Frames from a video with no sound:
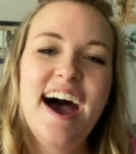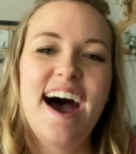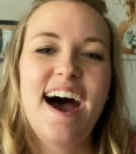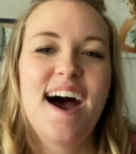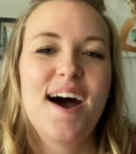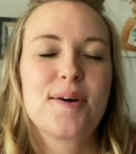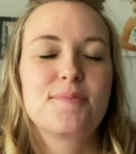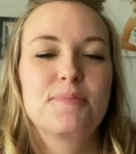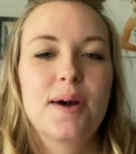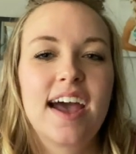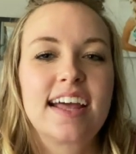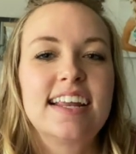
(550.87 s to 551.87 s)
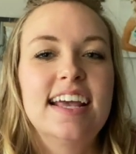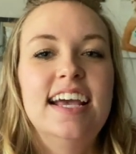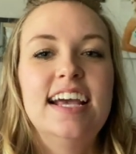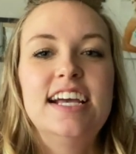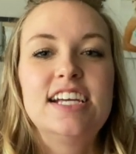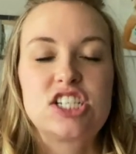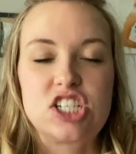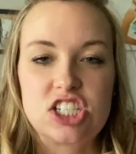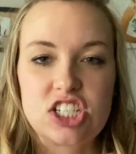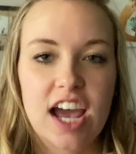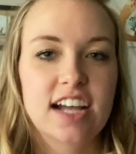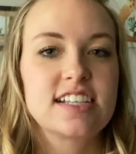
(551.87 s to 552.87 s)
um, but she
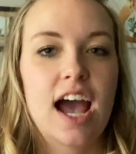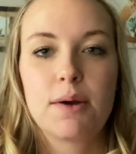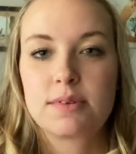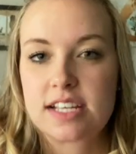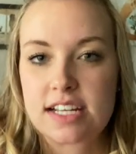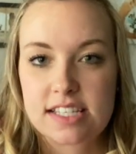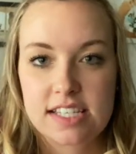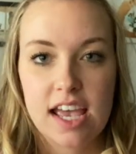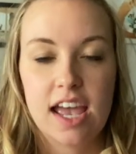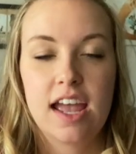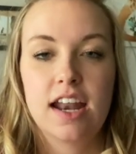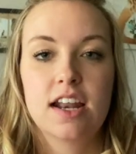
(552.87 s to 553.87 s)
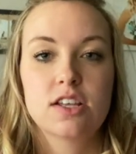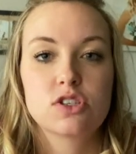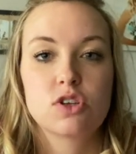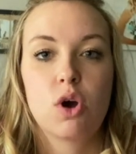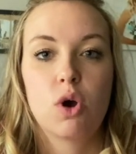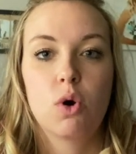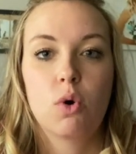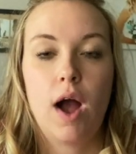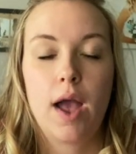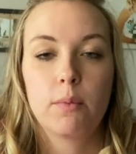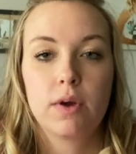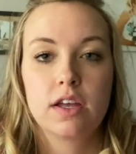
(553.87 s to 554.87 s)
checked, I was at a ten. So
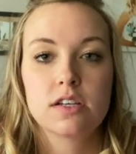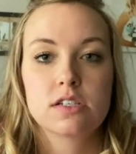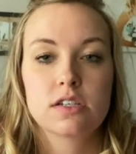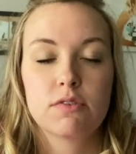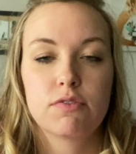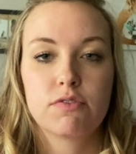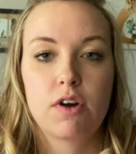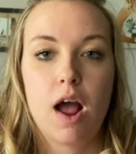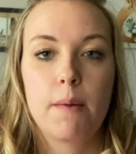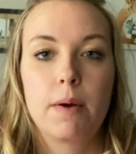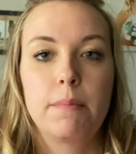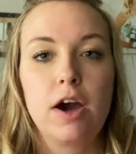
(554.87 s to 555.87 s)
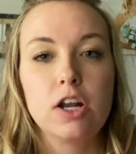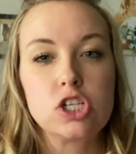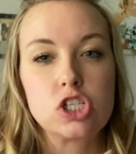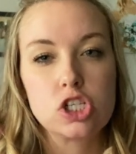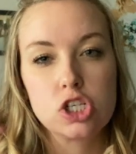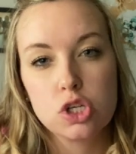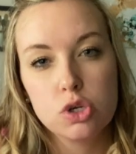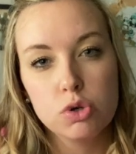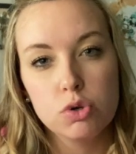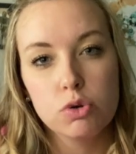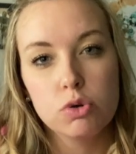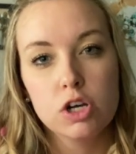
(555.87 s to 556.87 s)
I went from about a
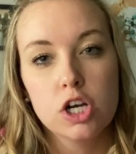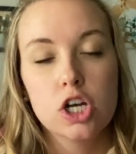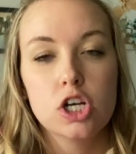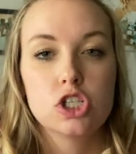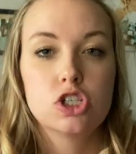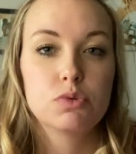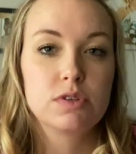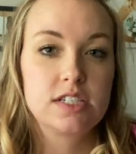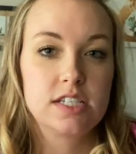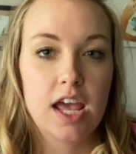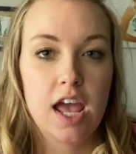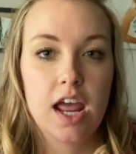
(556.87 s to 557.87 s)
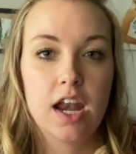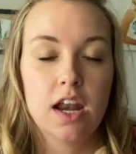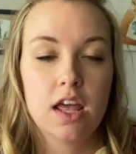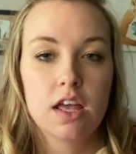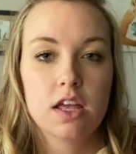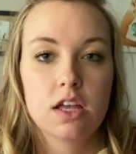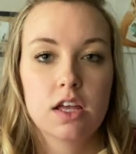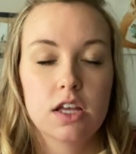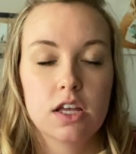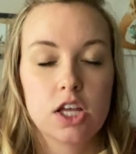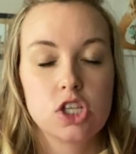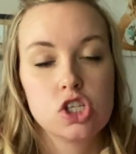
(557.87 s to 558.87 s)
two to a ten,
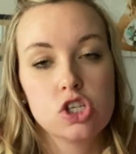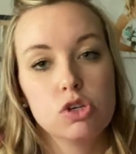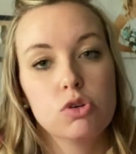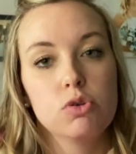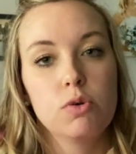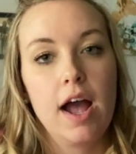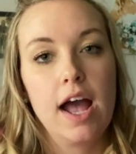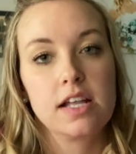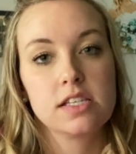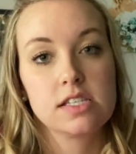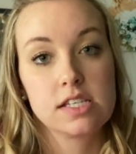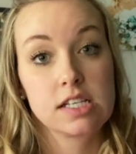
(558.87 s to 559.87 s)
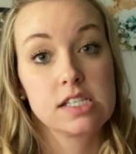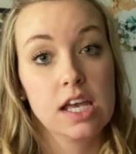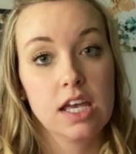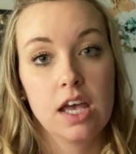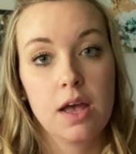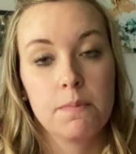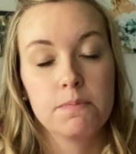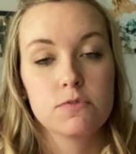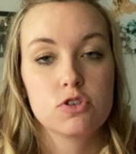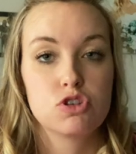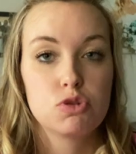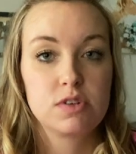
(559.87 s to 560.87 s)
a two at six A
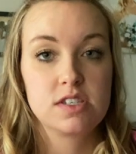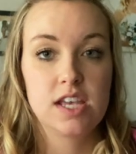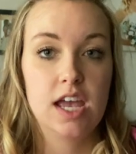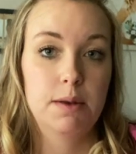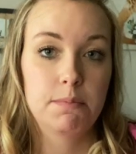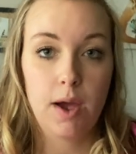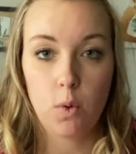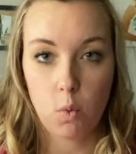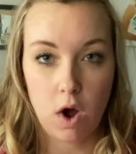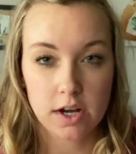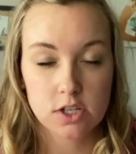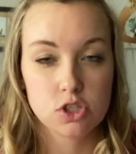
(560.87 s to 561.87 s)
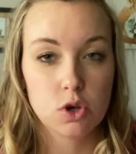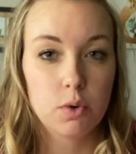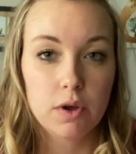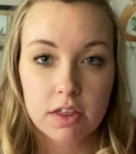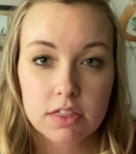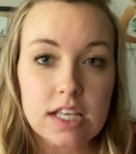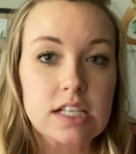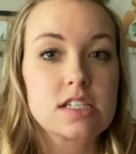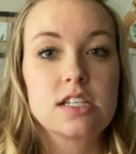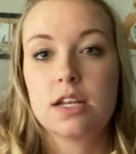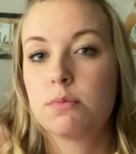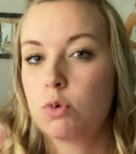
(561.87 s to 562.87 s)
M to a ten by one. So
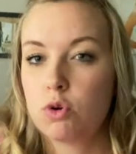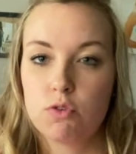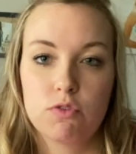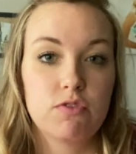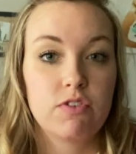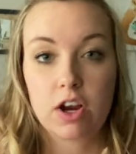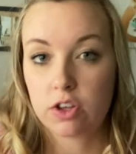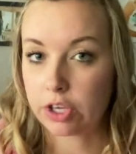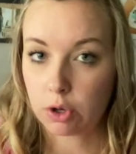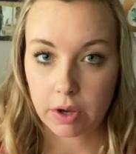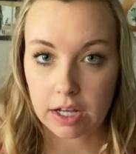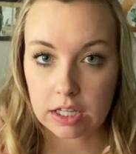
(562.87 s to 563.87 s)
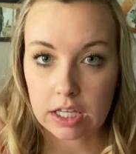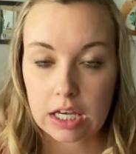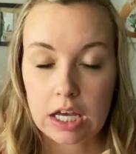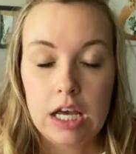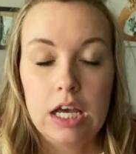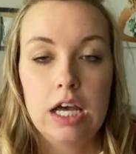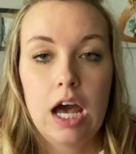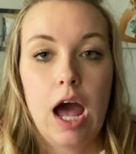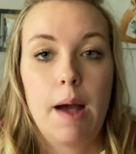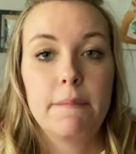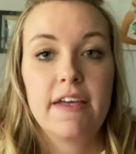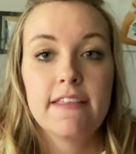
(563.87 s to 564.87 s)
things did move fairly quickly.
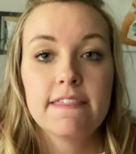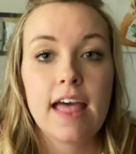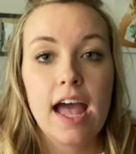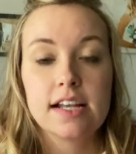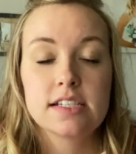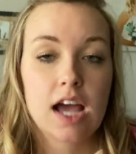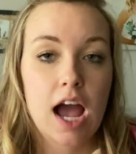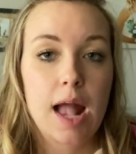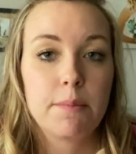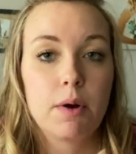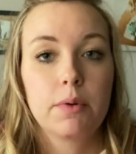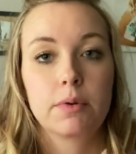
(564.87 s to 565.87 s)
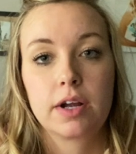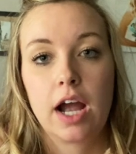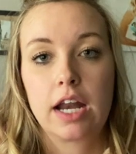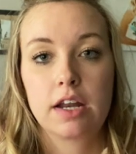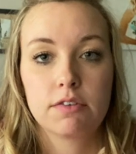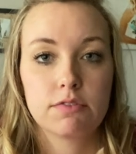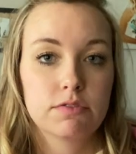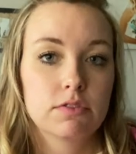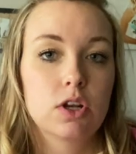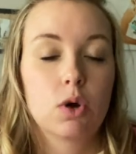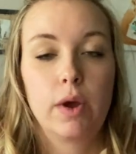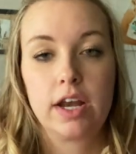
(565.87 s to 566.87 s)
Um, in that time while we were kind of,
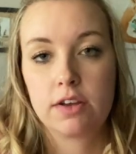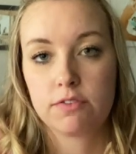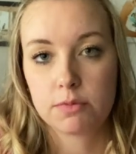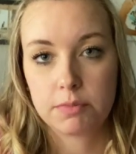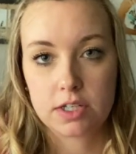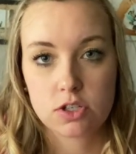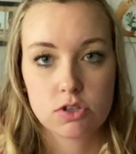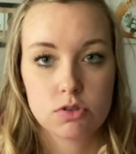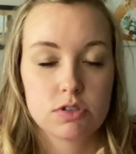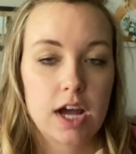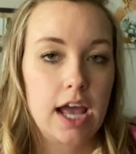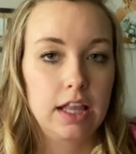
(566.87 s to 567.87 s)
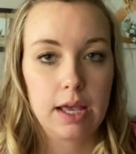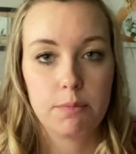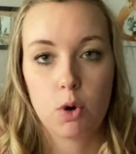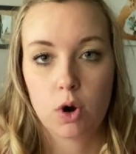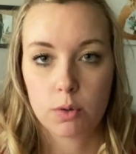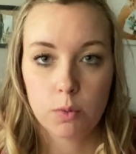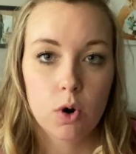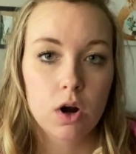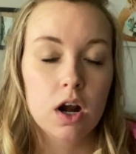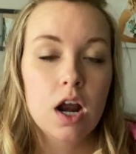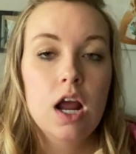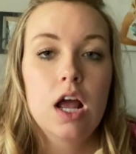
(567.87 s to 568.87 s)
you know, waiting for me to dilate more and
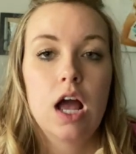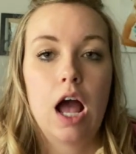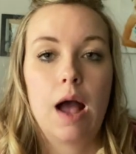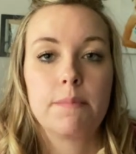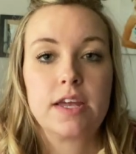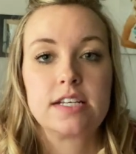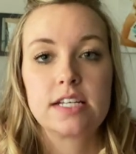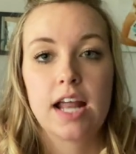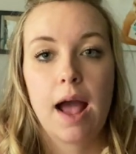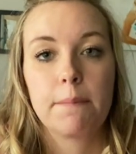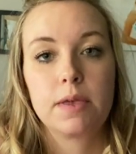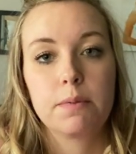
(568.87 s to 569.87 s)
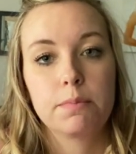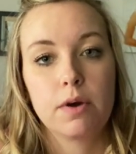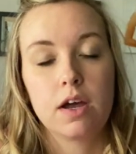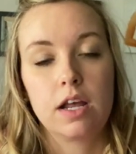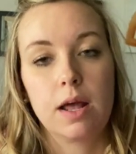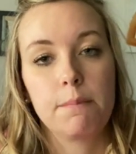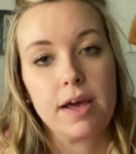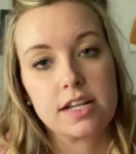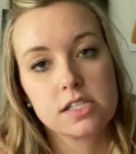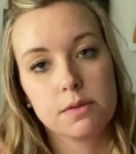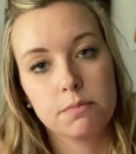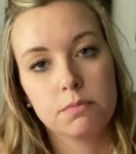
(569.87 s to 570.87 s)
more, um, they did have me put a
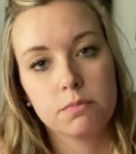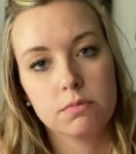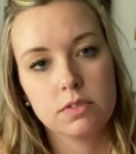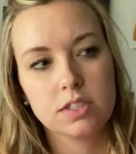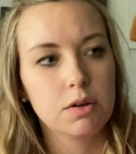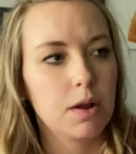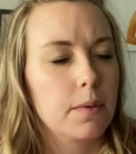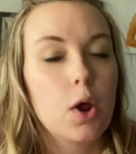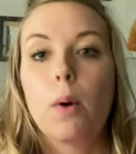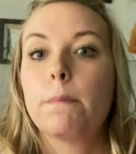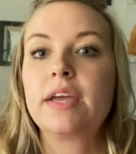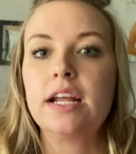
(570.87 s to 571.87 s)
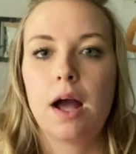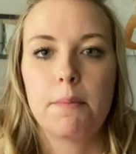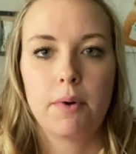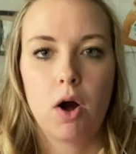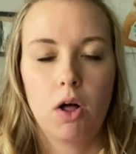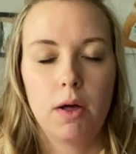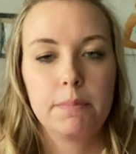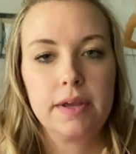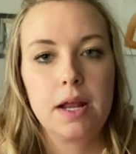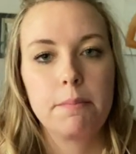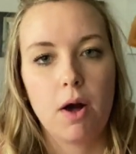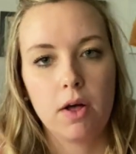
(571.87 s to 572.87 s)
medicine, was that, no, a peanut ball, a
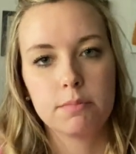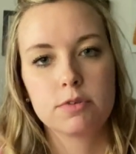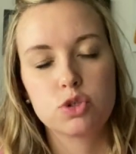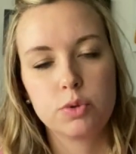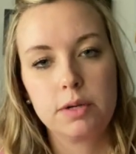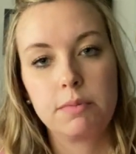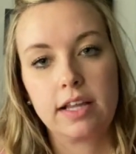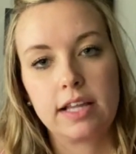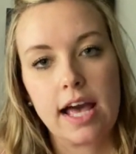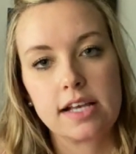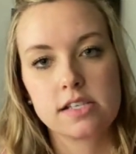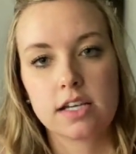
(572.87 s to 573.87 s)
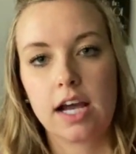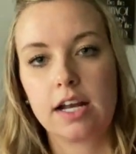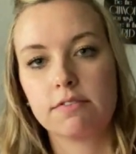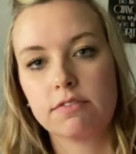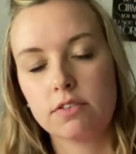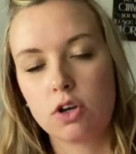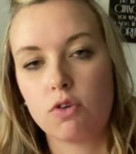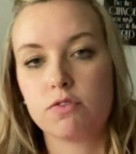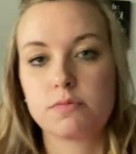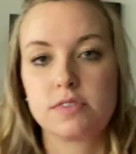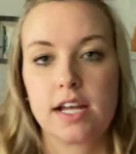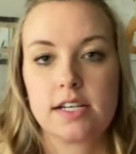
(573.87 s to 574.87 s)
peanut ball in between my legs and kind of go
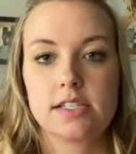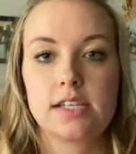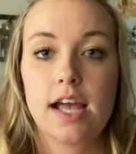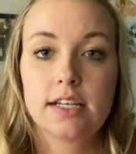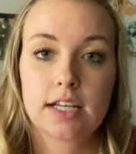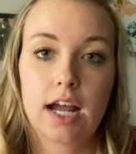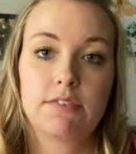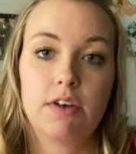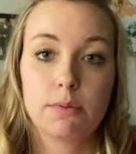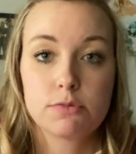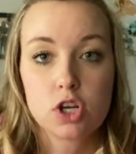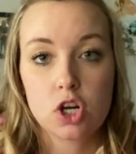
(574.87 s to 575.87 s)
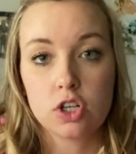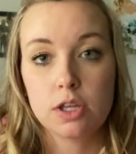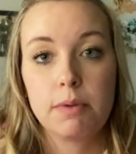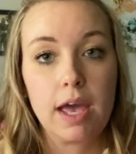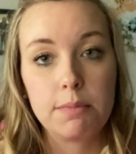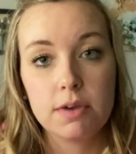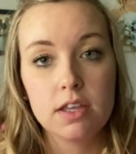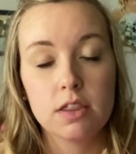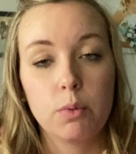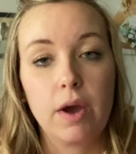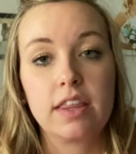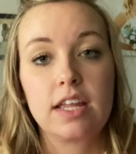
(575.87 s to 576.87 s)
from side to side to kind of help turn the baby
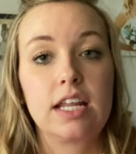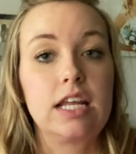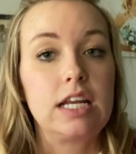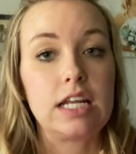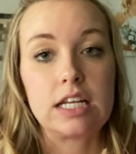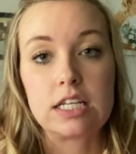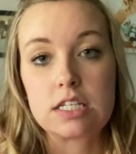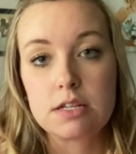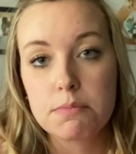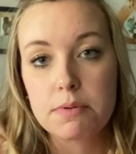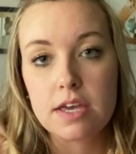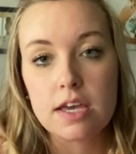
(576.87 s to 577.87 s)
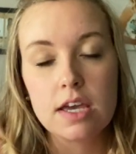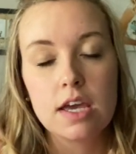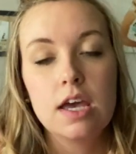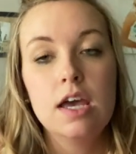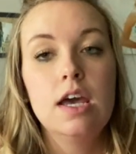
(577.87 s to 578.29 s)
the way that he needed to be.